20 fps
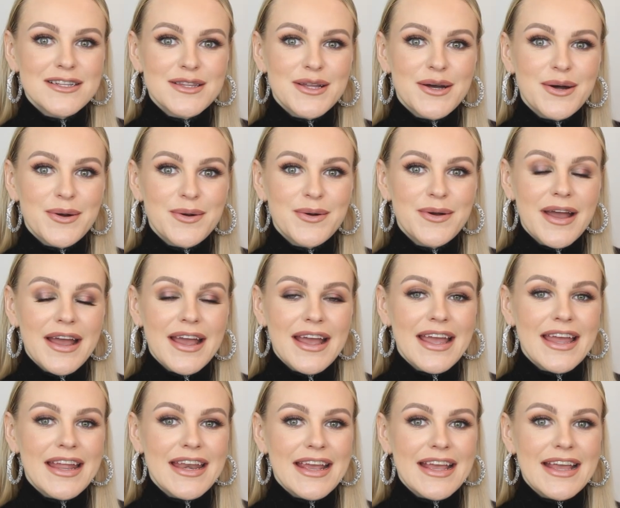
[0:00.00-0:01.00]
Glow.
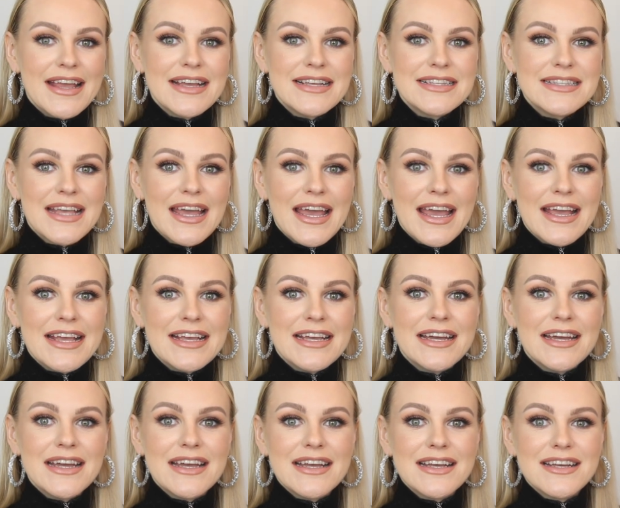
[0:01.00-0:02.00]
It is
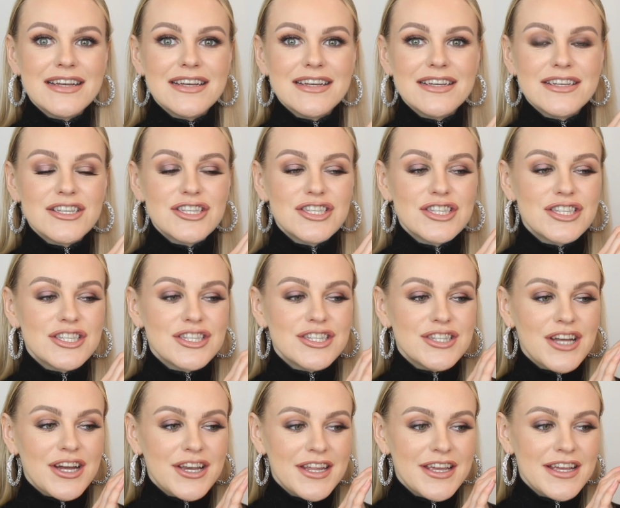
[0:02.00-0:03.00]
a
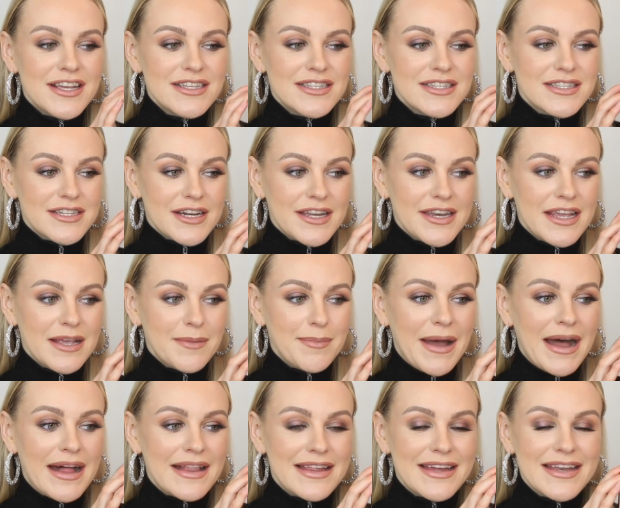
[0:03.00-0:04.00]
stunning, stunning
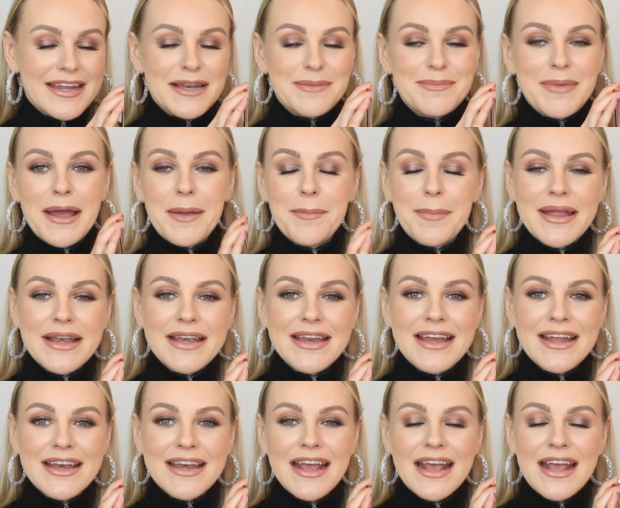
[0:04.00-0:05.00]
palette in my
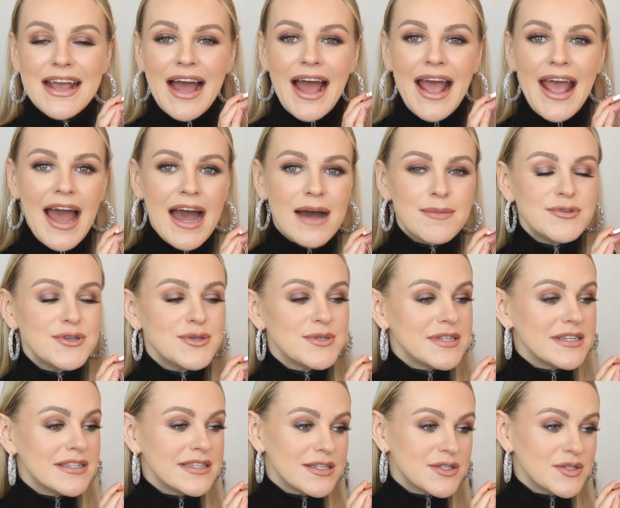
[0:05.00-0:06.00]
opinion. I am
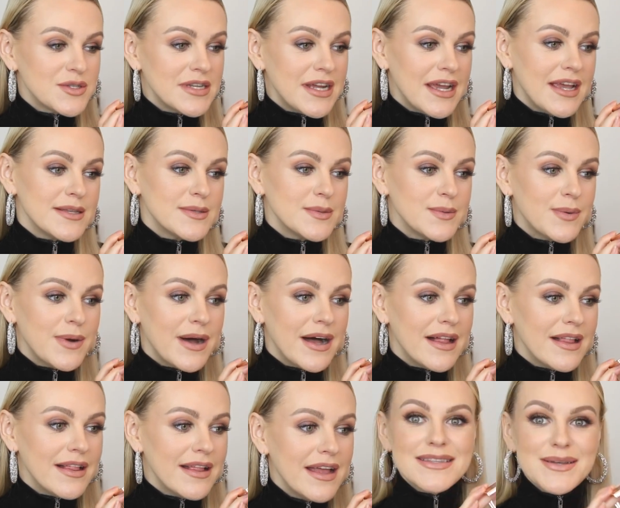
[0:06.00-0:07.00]
using this today as
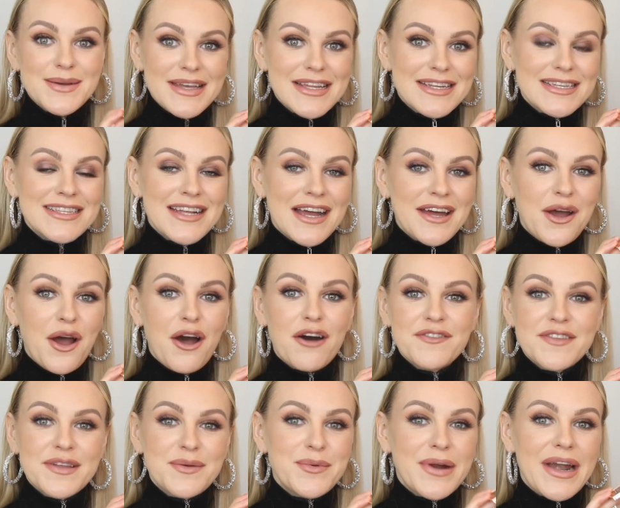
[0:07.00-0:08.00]
well. So it is not
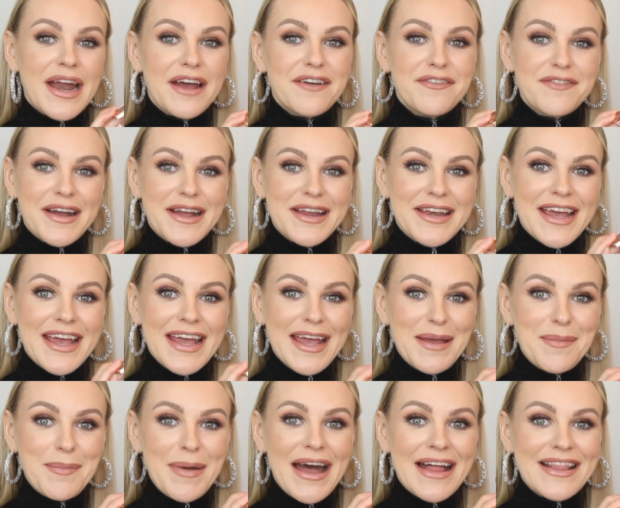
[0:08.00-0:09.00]
often where I find
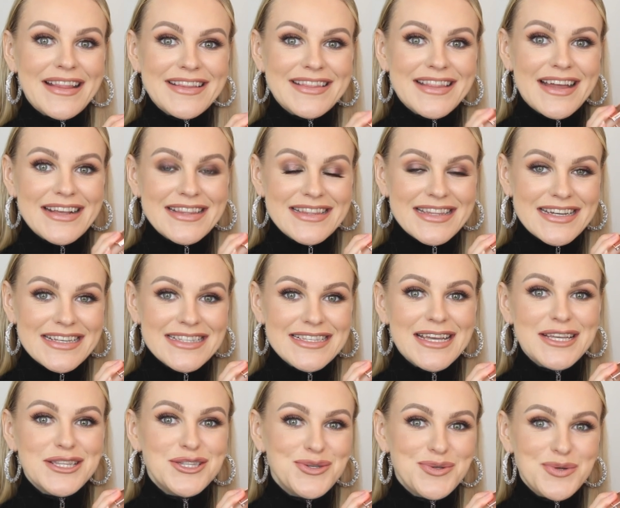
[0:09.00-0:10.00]
a palette like this,
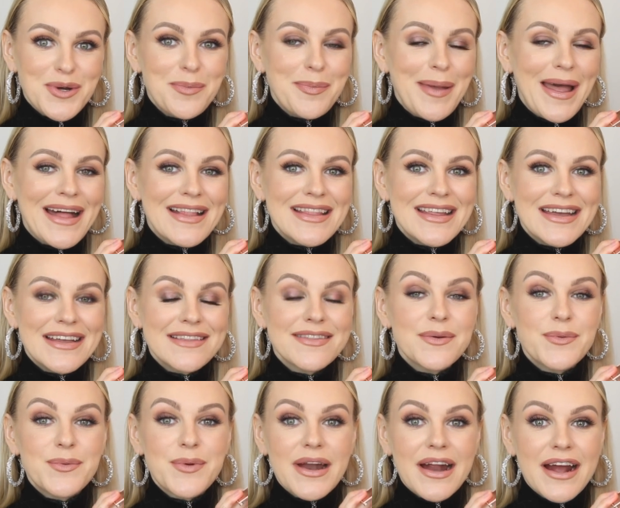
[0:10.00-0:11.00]
a duo palette
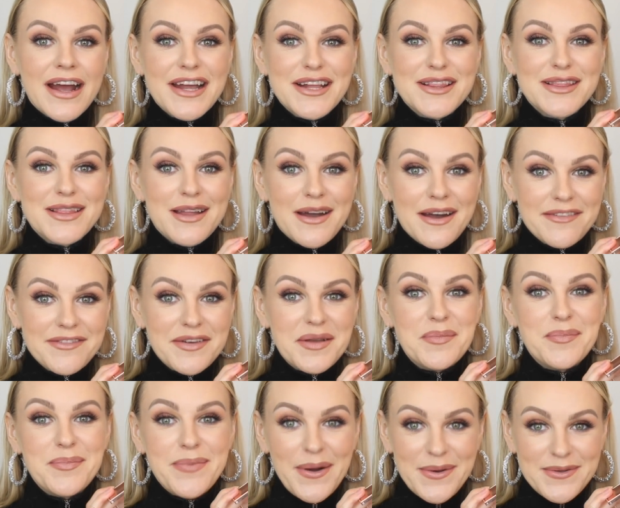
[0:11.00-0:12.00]
where I love
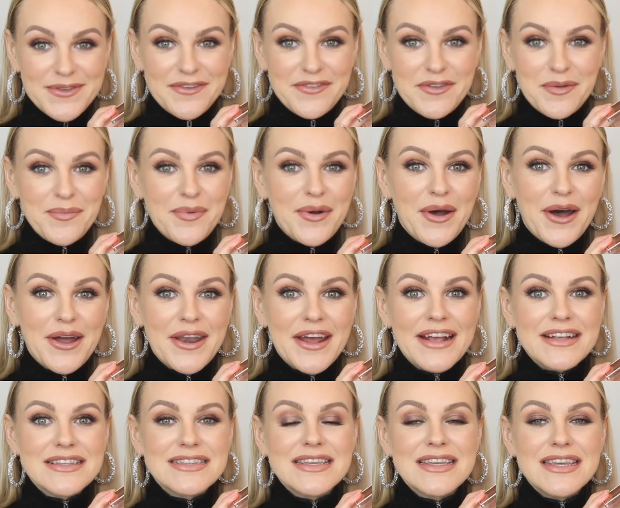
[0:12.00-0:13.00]
both of the
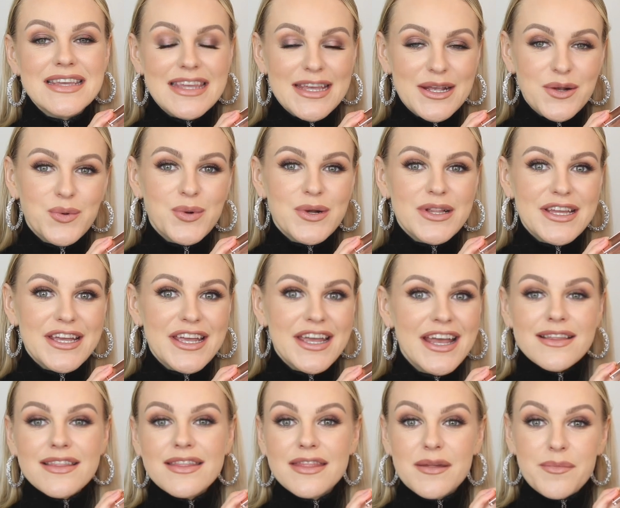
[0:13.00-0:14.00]
products equally.
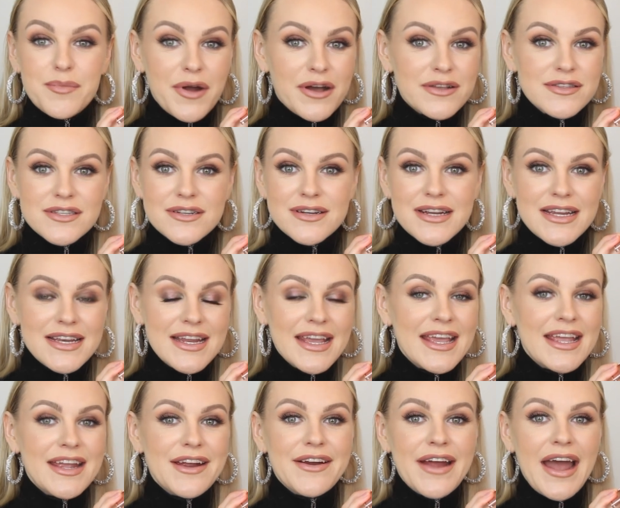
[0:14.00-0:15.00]
The bronzer in
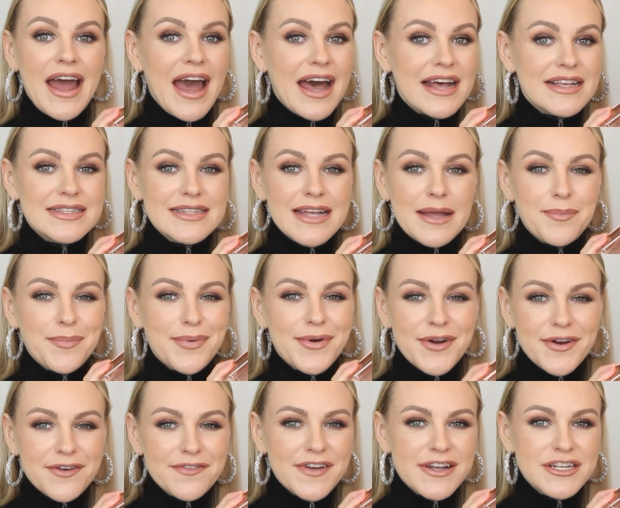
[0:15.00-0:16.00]
here has that
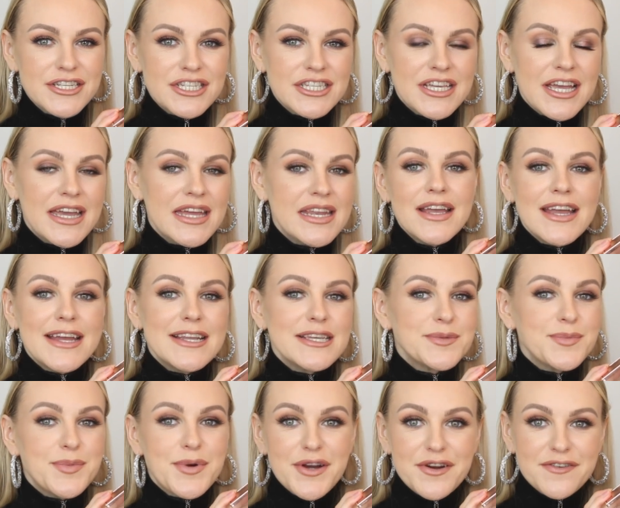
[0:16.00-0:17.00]
perfect shade. It
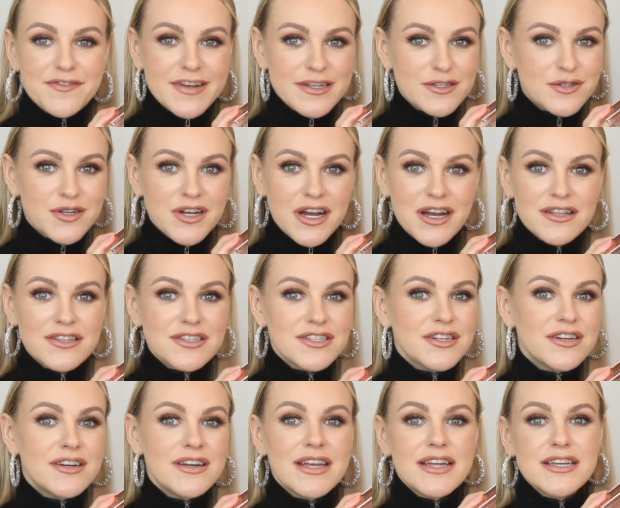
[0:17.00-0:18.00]
is perfect to
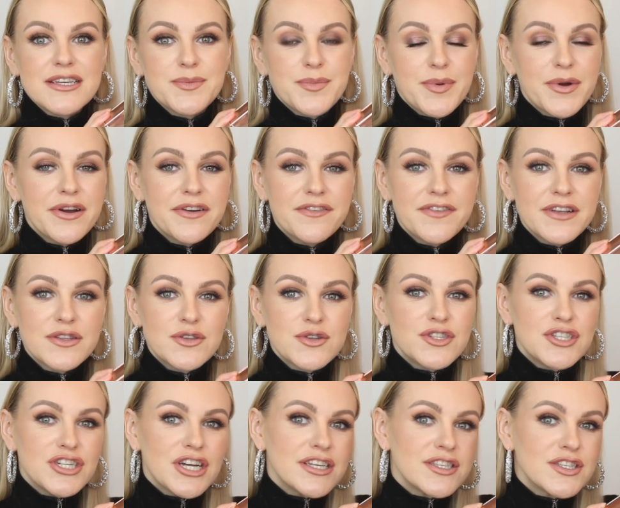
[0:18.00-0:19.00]
contour, it is perfect to
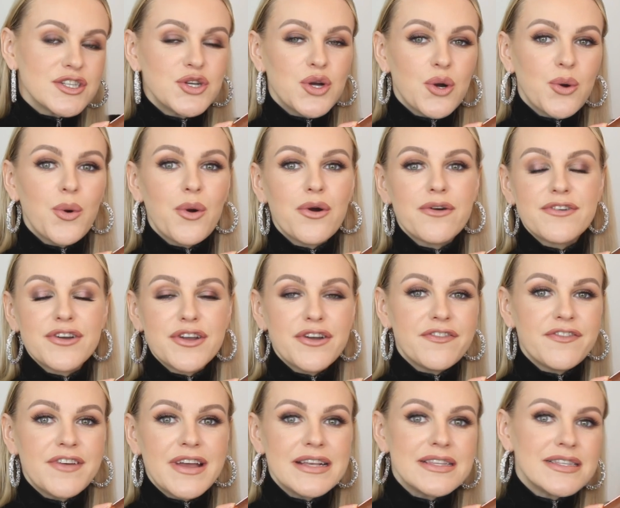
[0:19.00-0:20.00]
just go over your
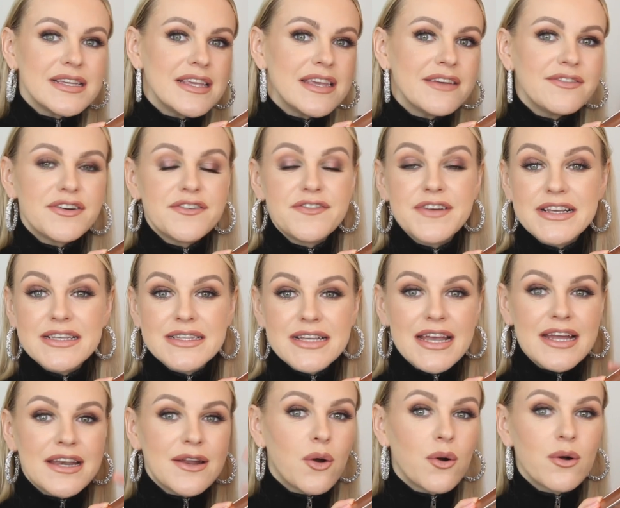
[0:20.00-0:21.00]
face and give your face
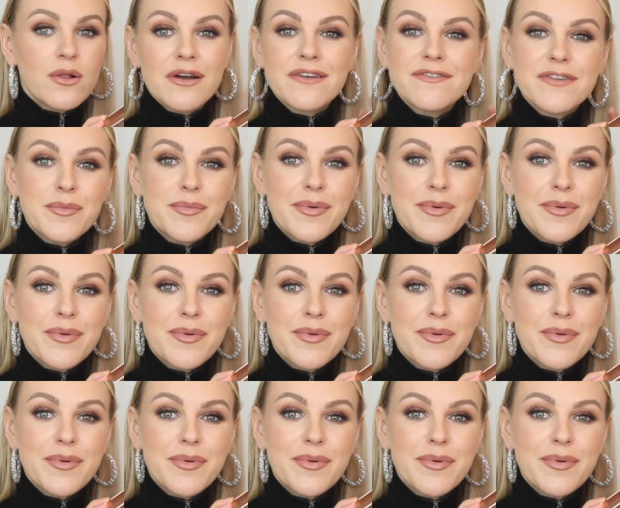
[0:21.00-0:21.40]
an all-over